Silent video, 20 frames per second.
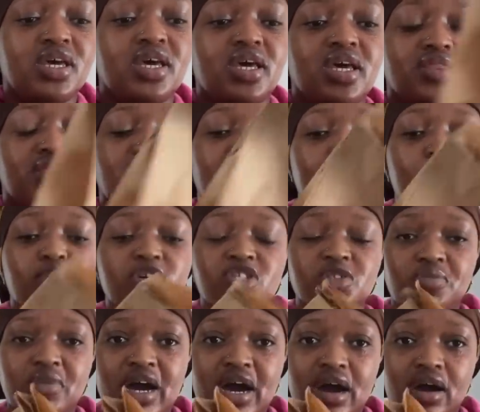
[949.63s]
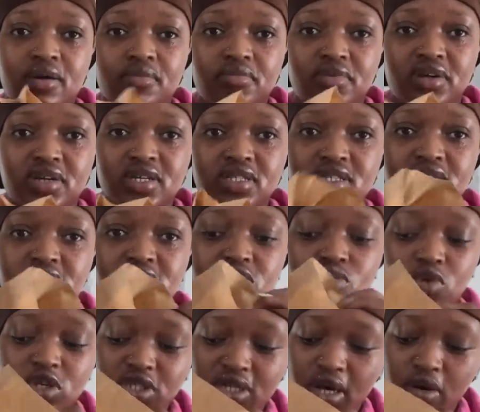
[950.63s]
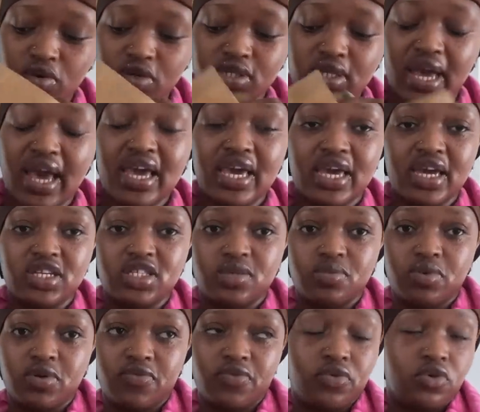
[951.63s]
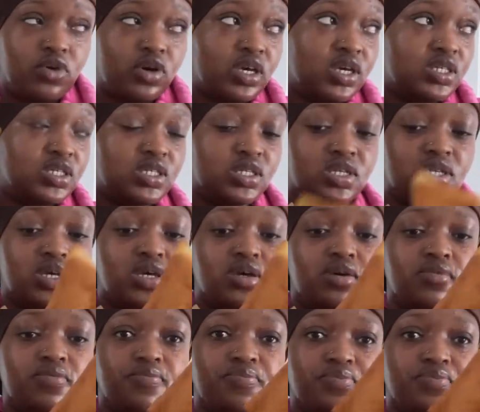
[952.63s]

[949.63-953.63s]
And then I bought my hamburger. This is what I ate before yesterday.